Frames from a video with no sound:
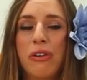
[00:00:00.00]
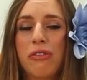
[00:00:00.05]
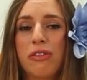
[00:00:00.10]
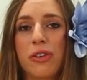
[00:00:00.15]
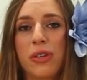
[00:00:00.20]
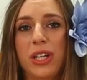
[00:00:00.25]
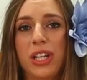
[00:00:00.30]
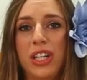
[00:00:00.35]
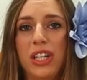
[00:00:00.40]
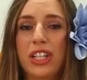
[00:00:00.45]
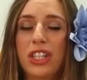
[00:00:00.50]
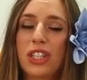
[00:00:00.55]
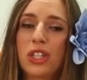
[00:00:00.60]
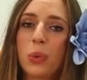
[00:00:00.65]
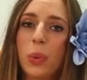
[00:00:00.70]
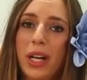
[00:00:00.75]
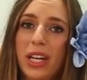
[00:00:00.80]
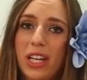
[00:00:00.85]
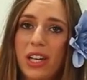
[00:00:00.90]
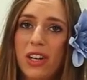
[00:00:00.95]
for
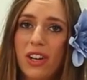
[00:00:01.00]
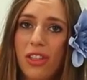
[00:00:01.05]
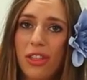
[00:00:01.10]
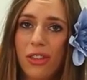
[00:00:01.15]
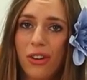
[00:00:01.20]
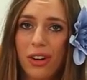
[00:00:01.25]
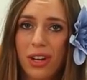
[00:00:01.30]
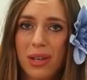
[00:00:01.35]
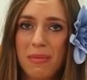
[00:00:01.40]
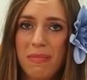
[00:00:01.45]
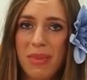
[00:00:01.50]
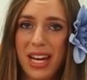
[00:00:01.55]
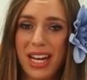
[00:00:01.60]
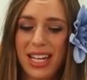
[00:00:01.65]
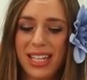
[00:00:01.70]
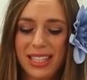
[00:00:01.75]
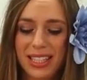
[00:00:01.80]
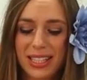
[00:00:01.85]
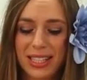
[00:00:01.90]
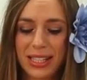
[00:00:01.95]
20 to 30
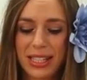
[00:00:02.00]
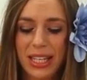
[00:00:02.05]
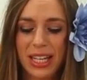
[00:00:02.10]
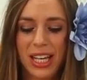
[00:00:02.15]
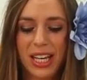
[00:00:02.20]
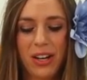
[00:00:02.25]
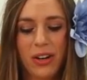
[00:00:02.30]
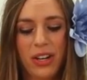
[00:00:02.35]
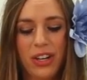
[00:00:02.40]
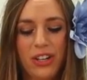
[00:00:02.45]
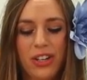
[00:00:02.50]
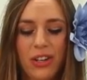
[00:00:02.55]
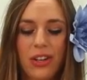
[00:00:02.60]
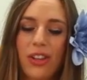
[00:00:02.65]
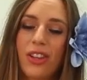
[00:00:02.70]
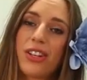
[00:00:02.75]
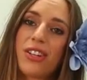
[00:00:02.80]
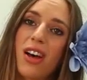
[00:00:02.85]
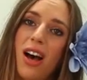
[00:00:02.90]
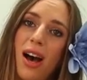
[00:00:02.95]
minutes or until
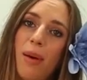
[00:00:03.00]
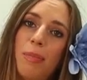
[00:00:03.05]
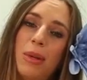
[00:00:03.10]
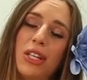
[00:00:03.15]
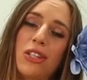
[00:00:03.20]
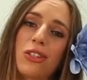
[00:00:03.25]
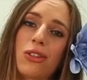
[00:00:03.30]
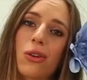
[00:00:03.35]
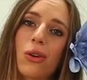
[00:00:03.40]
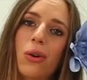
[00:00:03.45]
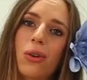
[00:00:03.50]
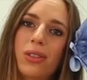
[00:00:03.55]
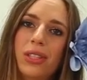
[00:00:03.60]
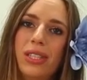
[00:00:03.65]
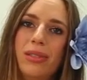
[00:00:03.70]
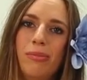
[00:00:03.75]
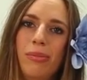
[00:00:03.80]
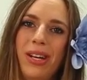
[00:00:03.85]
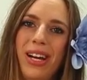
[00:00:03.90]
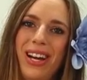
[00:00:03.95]
the top is
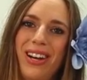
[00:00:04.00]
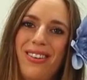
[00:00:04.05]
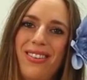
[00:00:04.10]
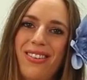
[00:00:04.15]
golden brown.